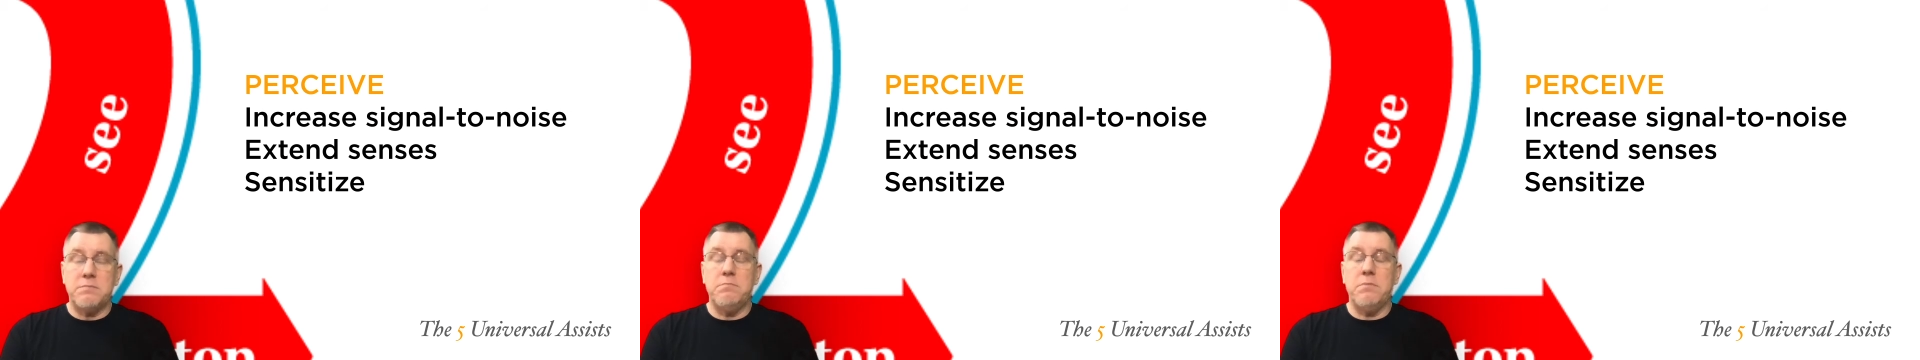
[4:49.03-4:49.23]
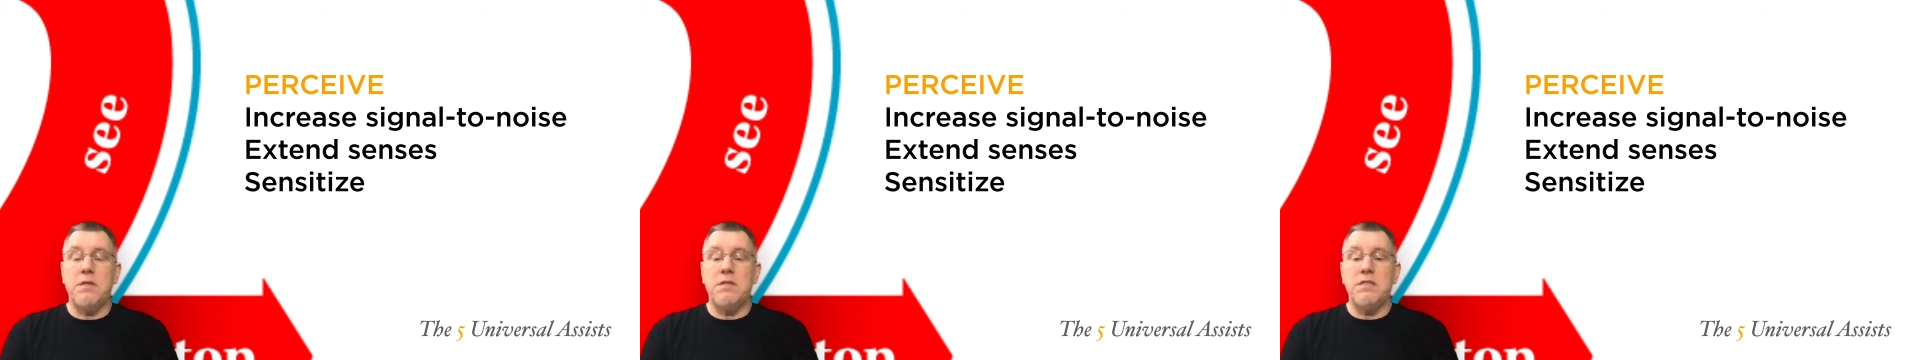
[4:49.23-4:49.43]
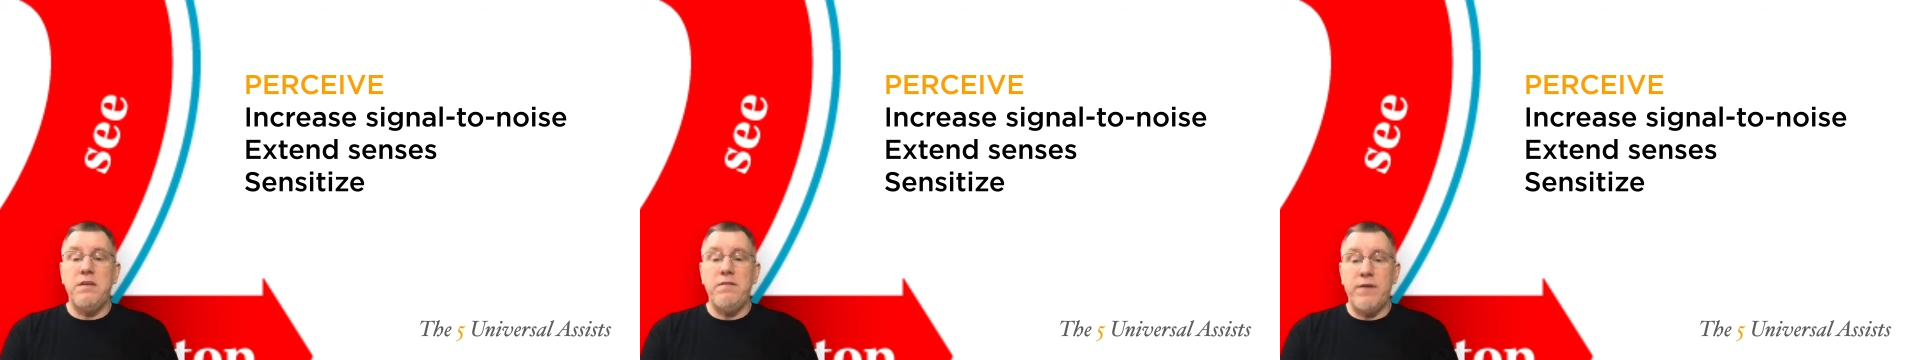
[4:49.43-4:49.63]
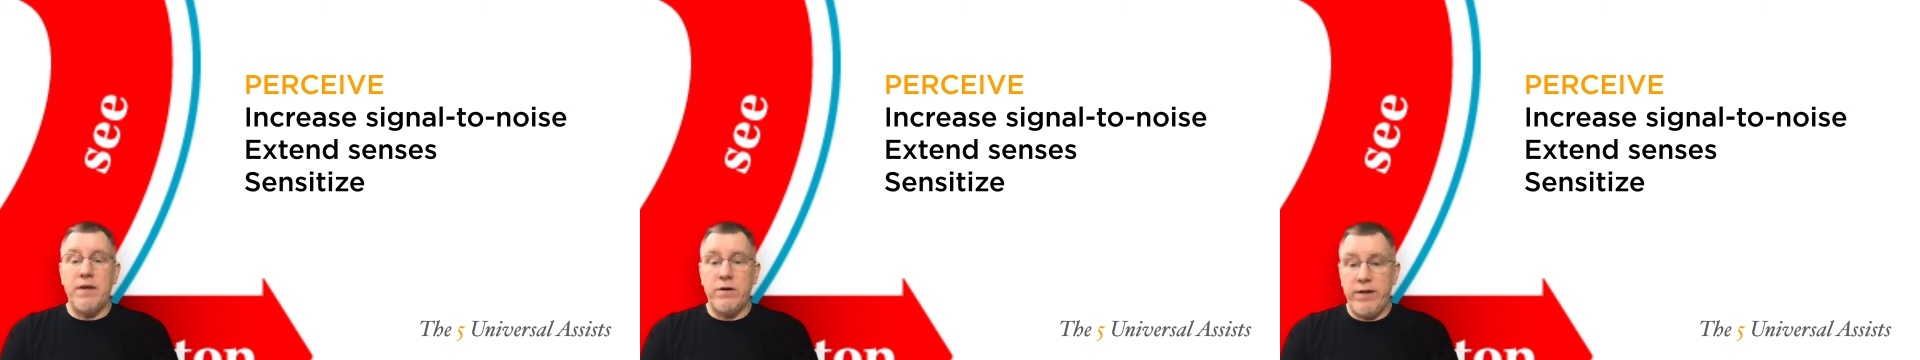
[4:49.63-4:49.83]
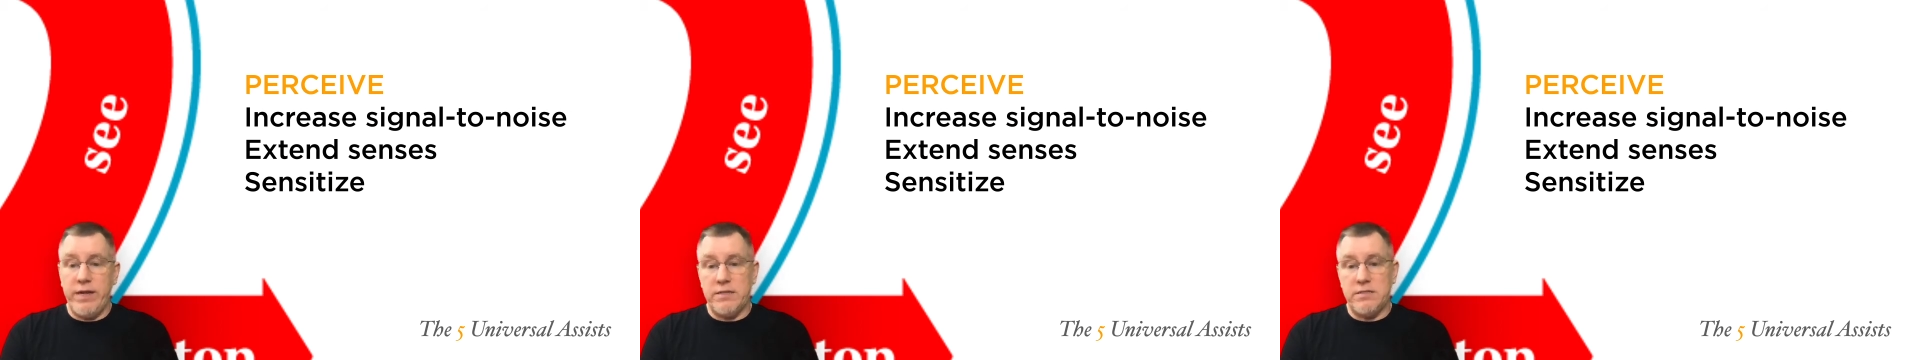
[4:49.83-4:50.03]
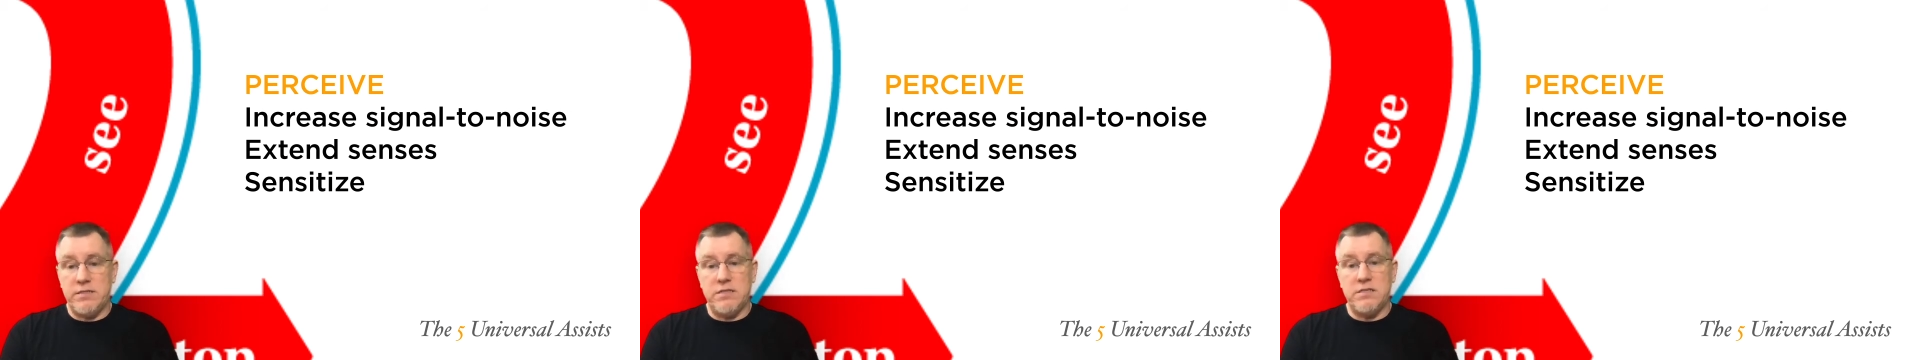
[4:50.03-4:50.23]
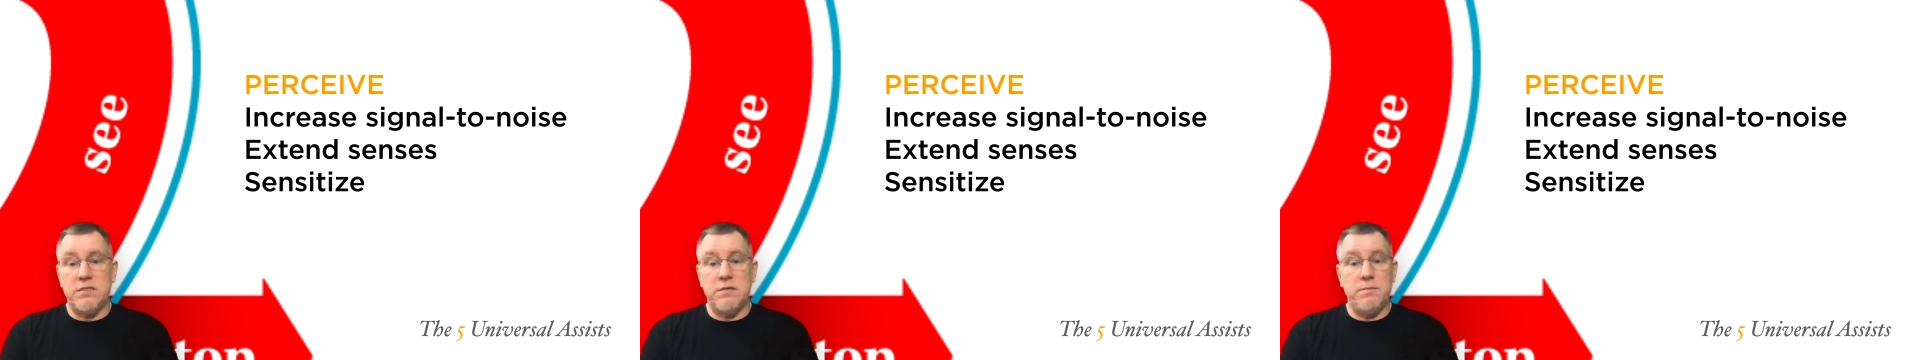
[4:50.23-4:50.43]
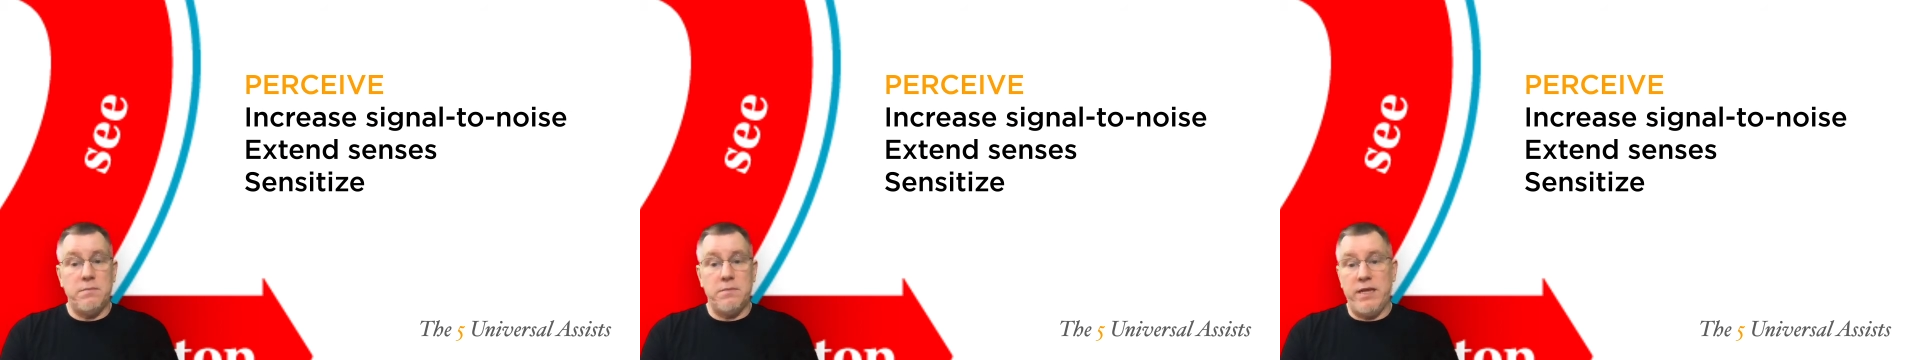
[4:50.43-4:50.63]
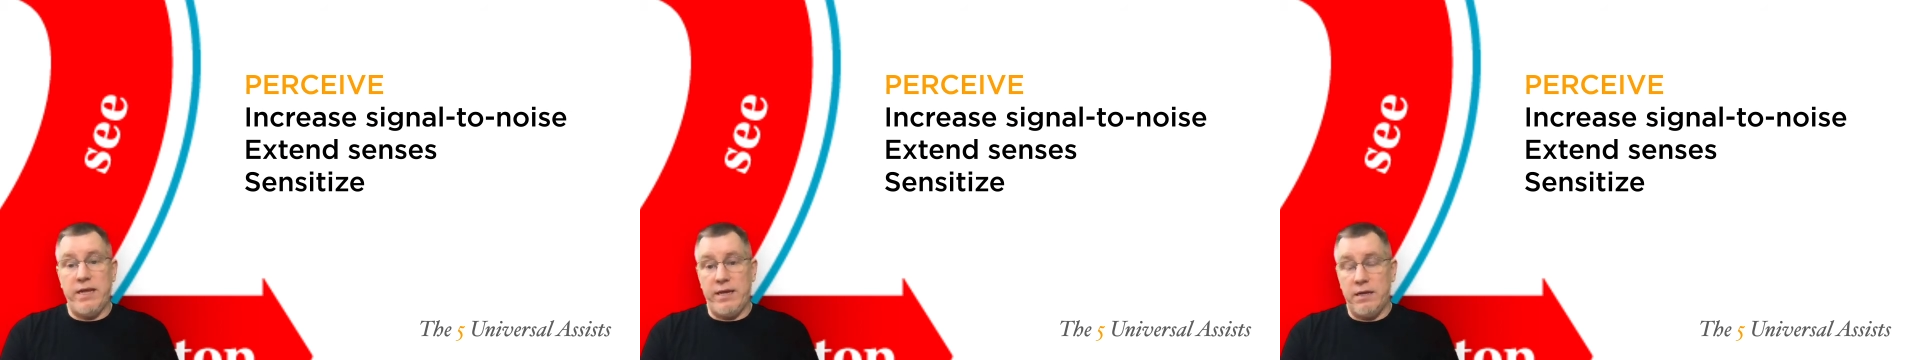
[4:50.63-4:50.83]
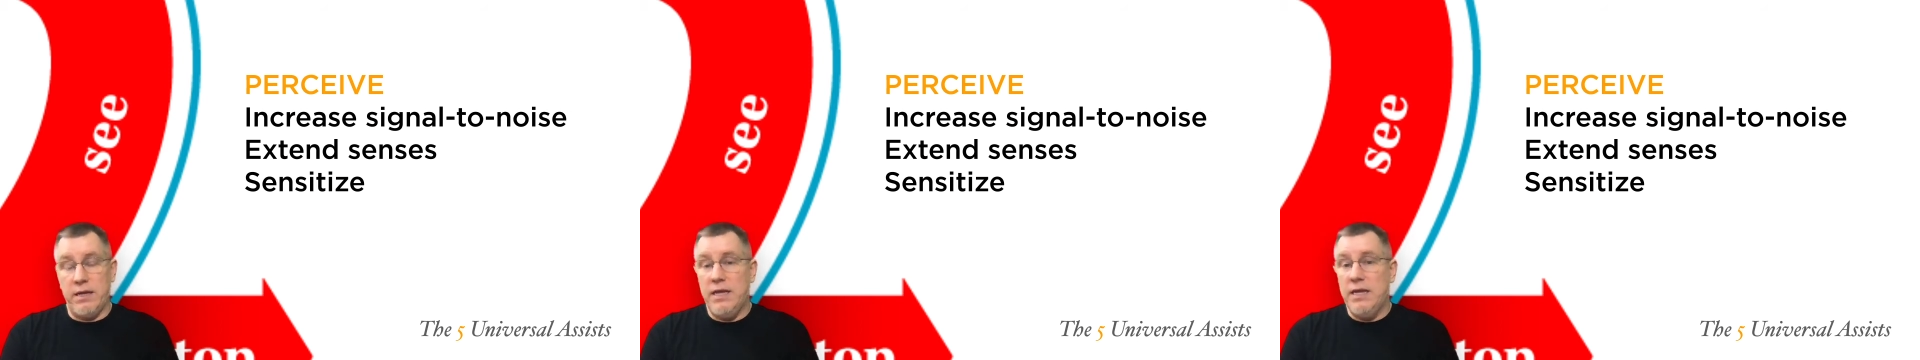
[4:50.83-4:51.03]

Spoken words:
multivariate system like,